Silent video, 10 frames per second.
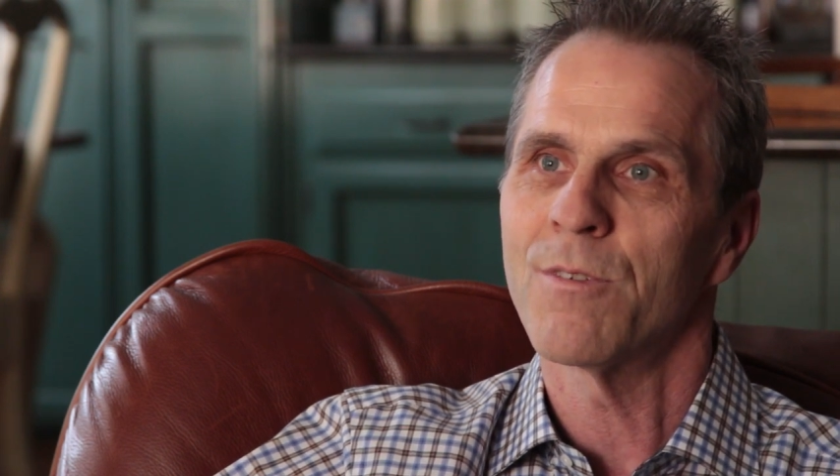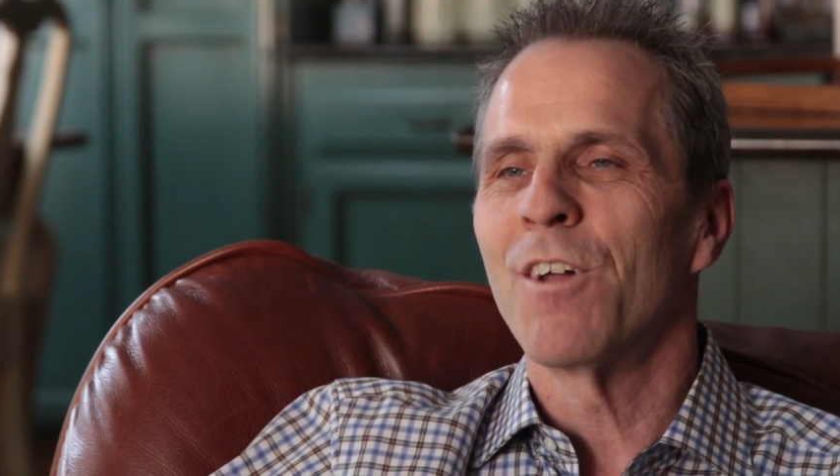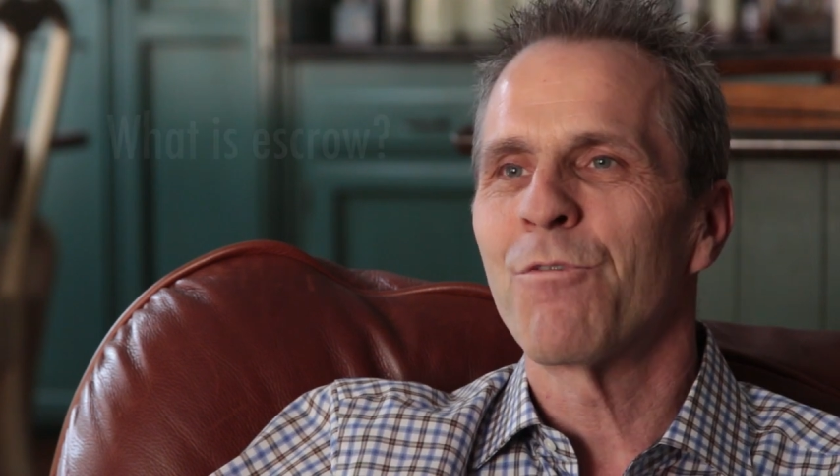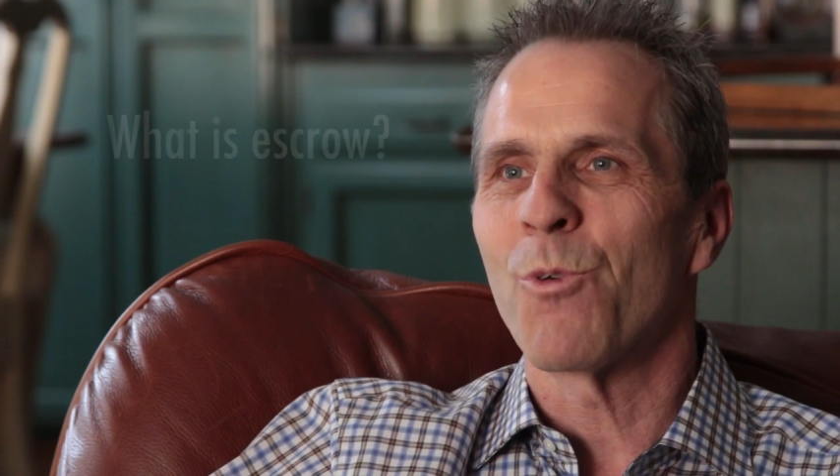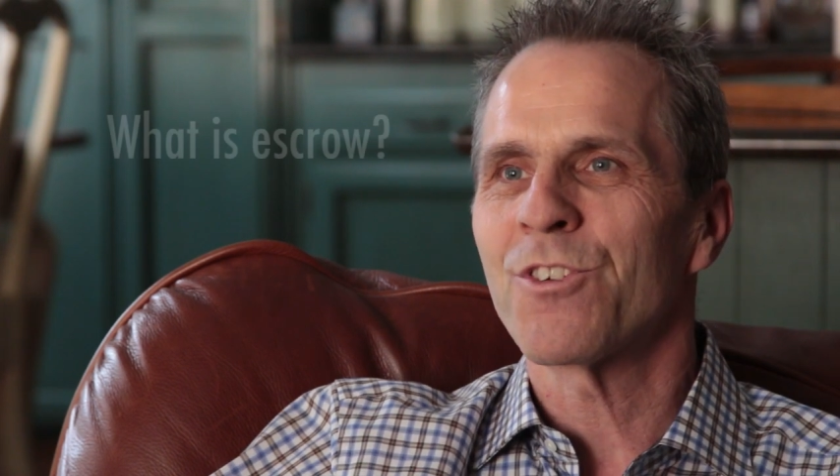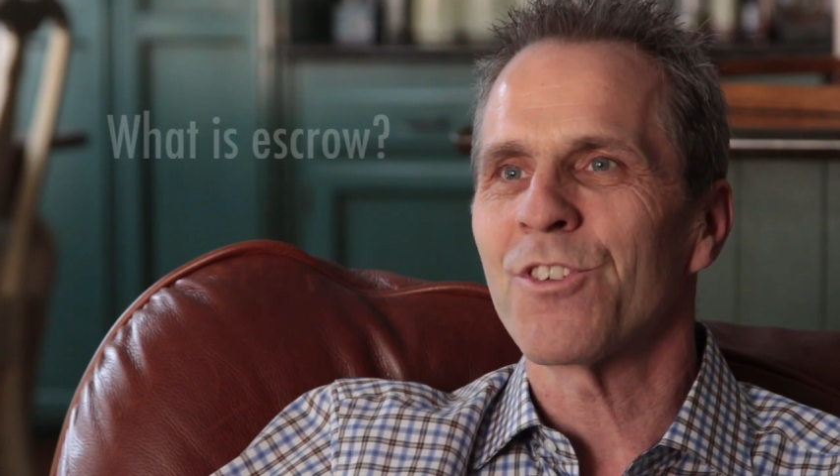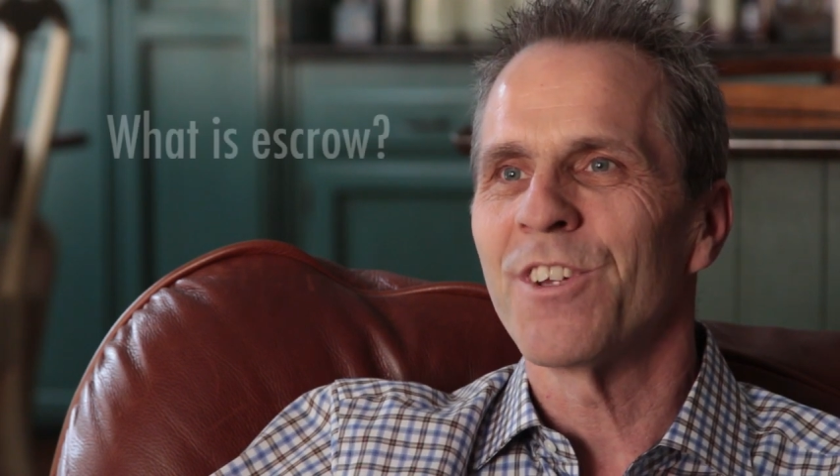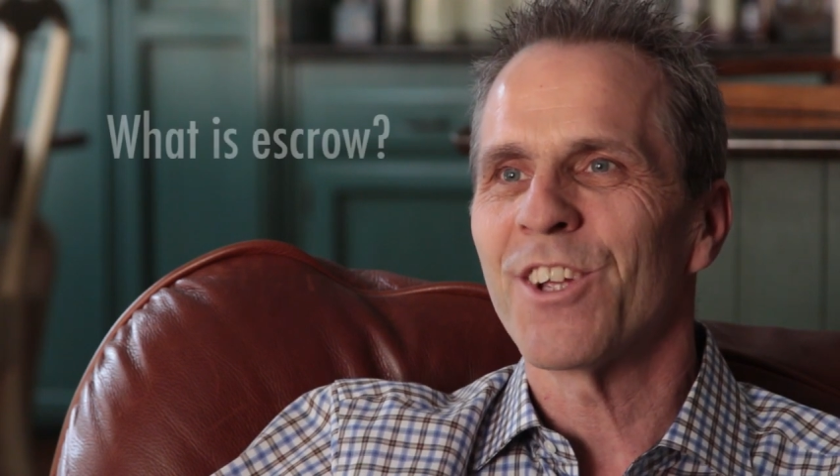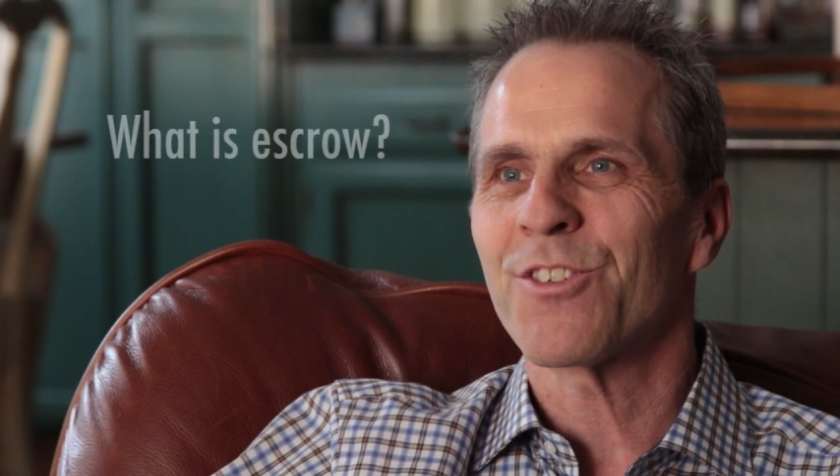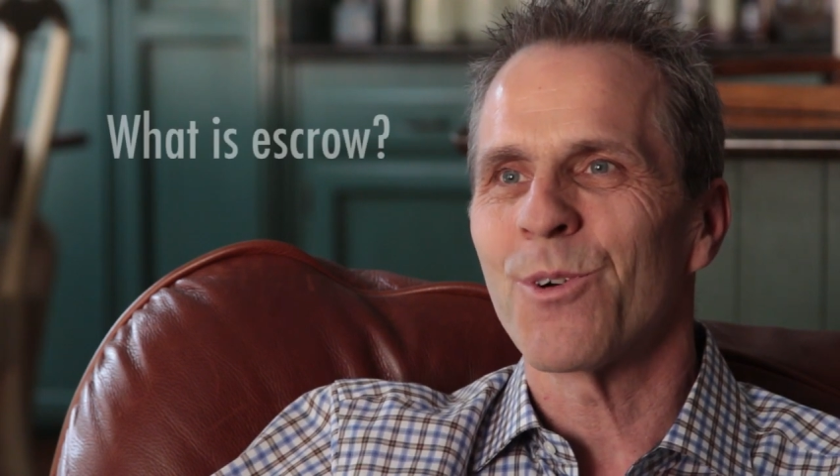
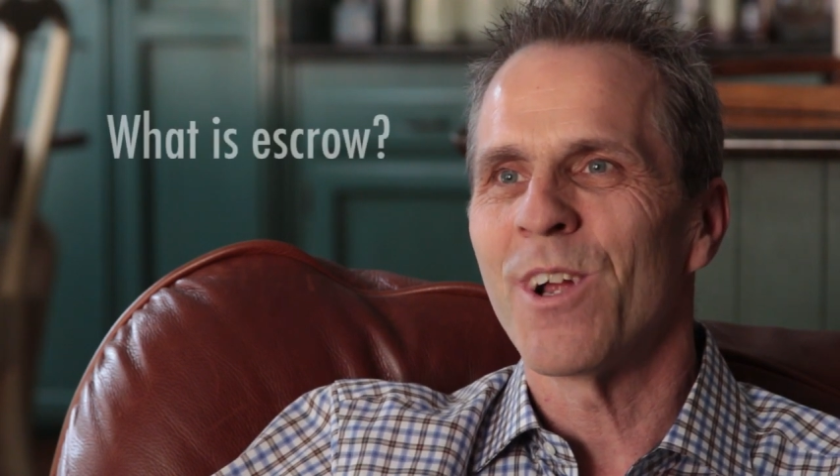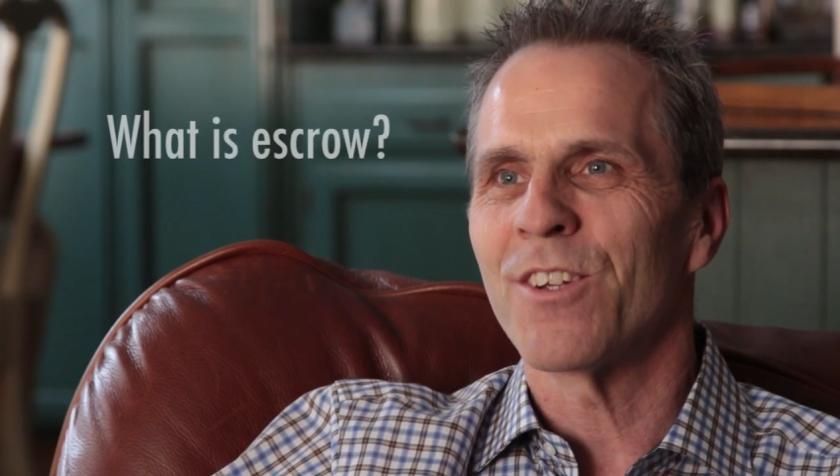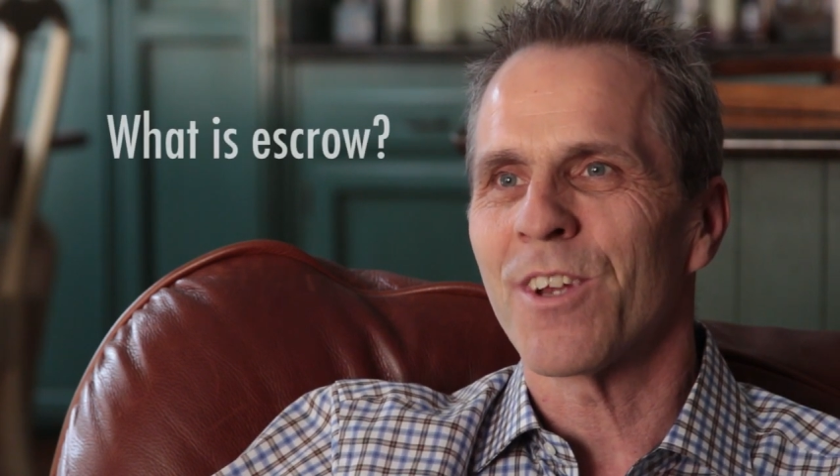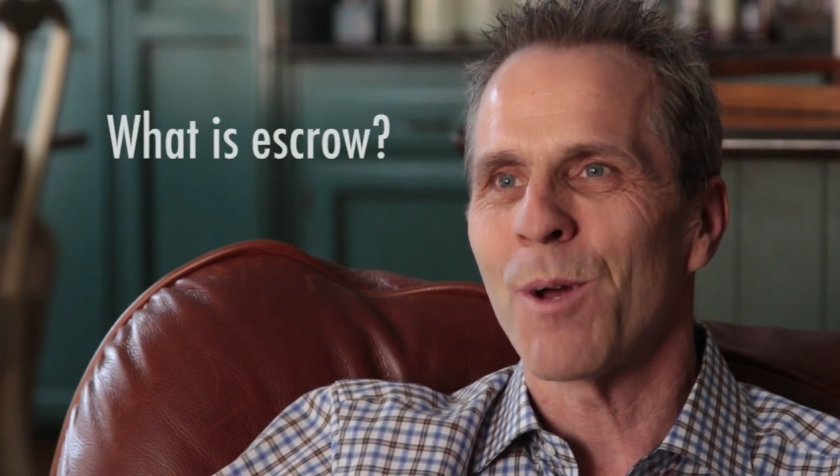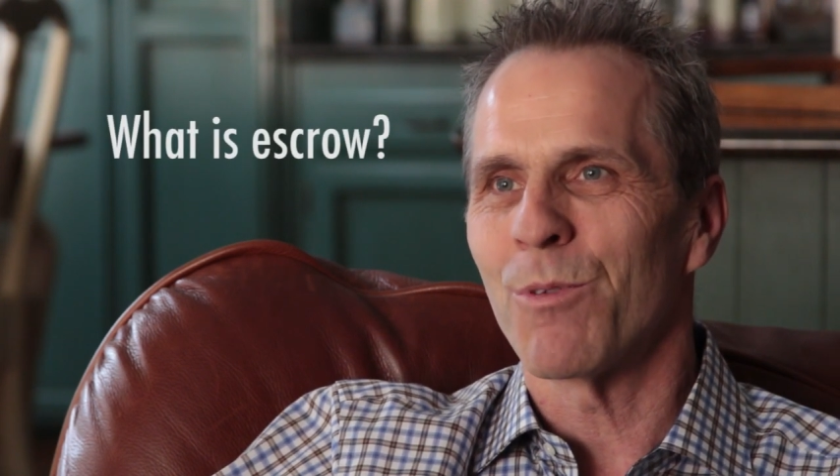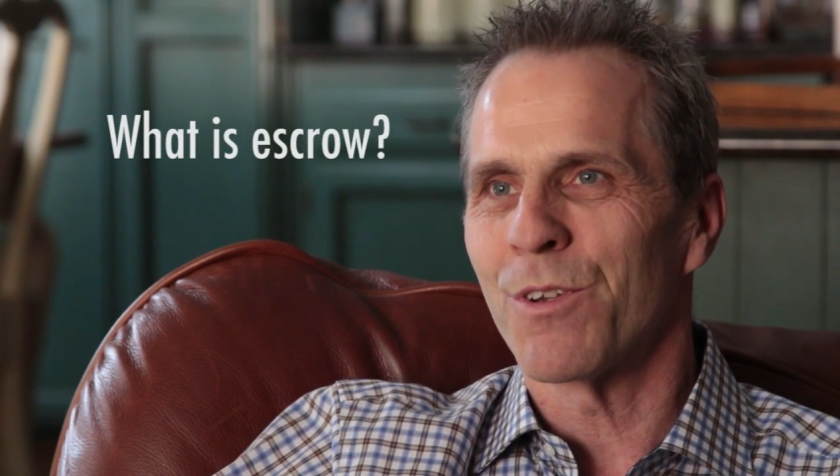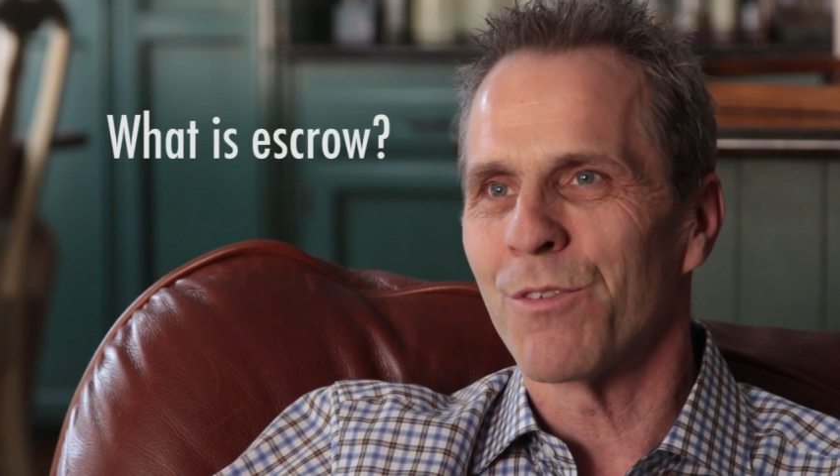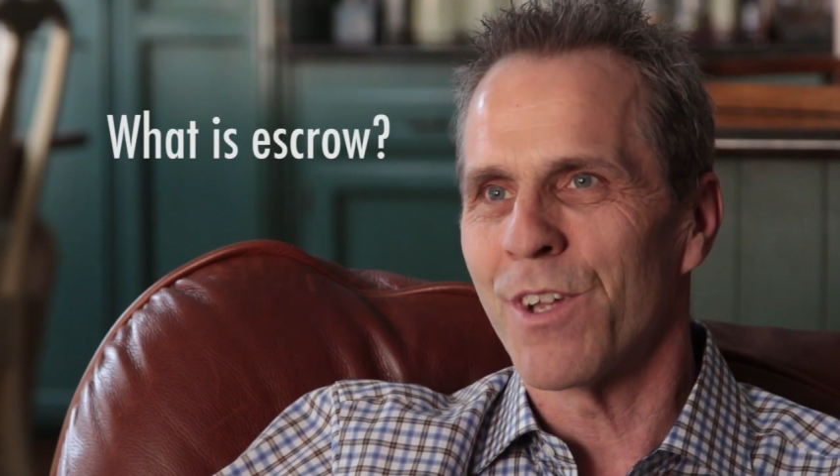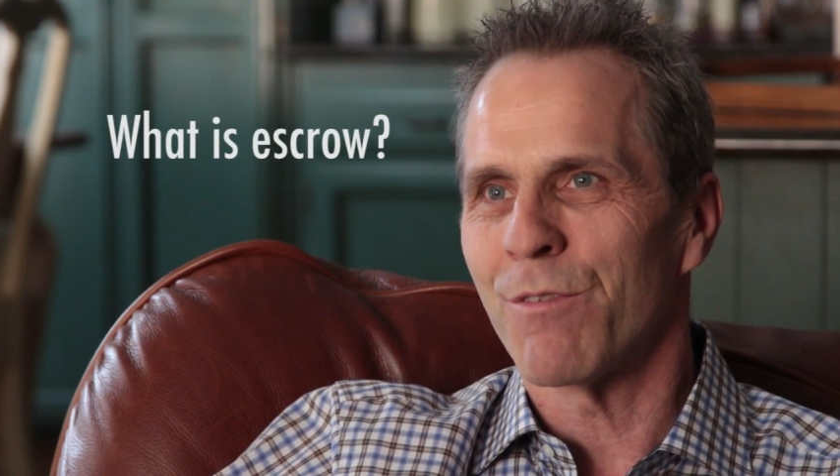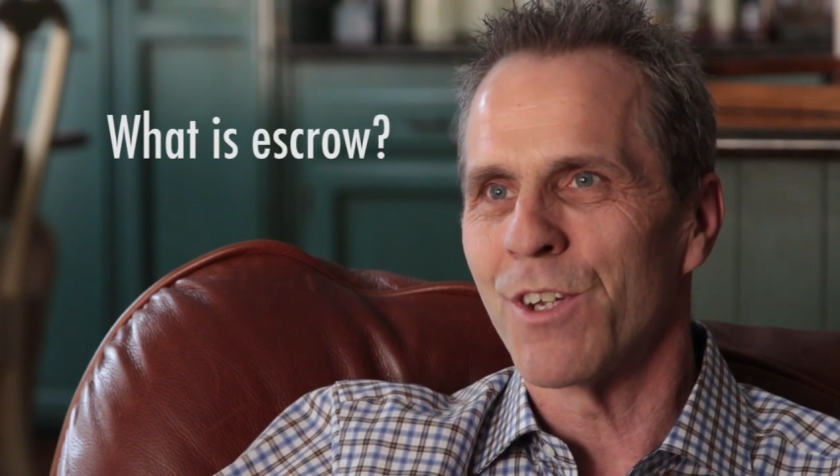Unfortunately, escrow has a couple
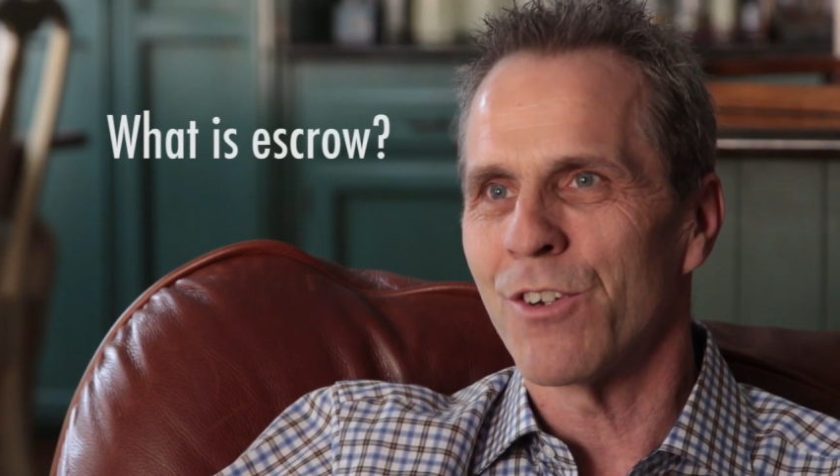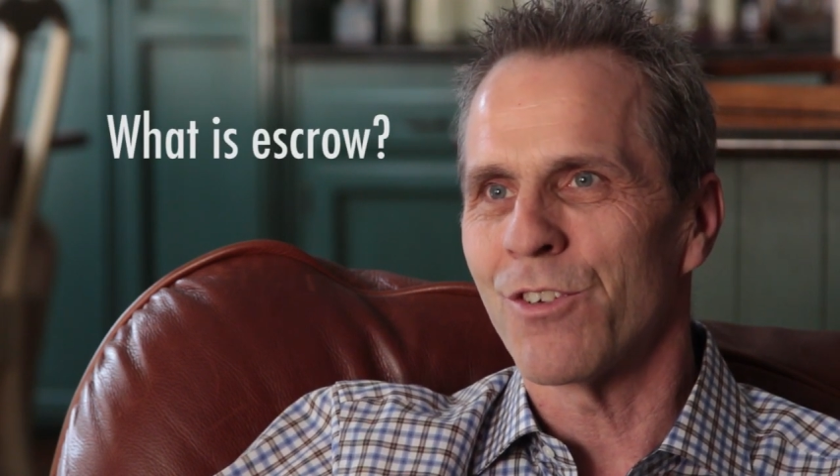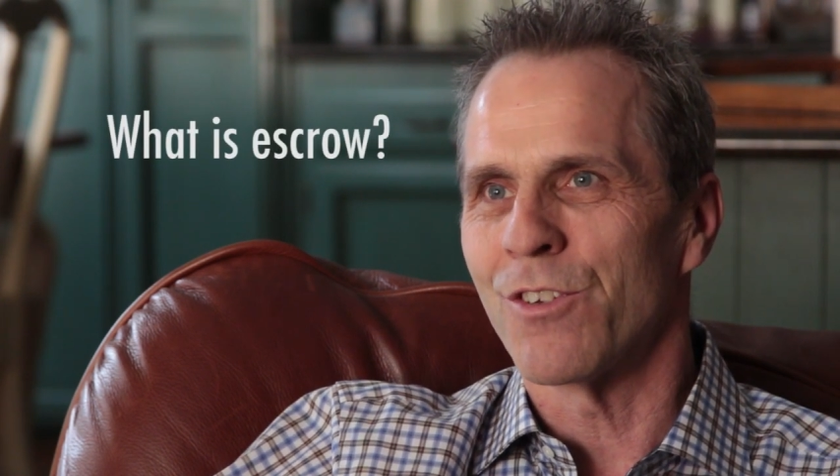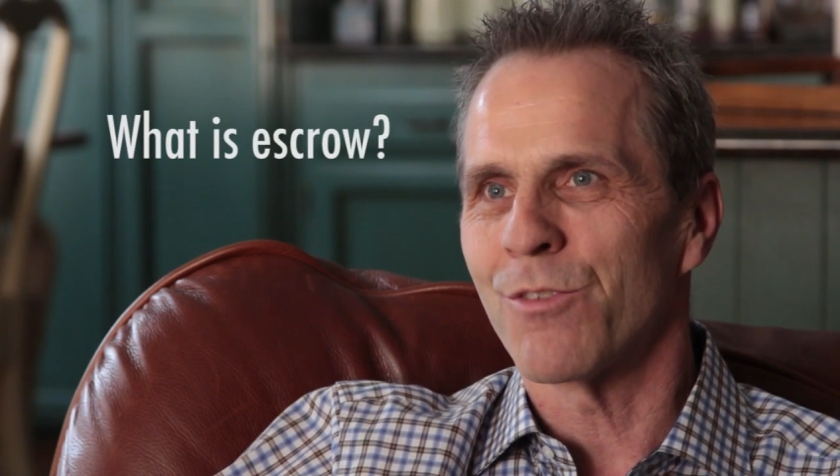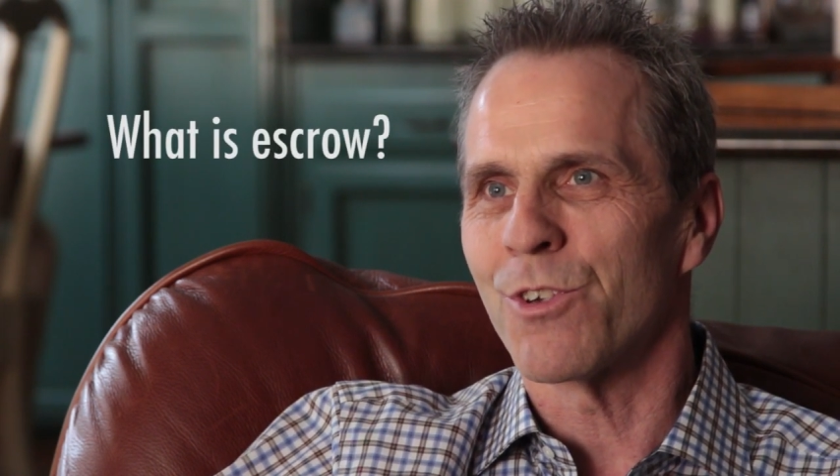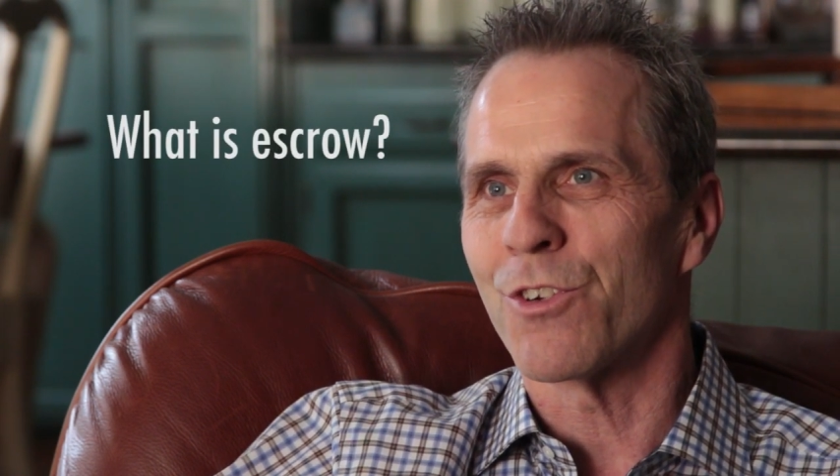different definitions,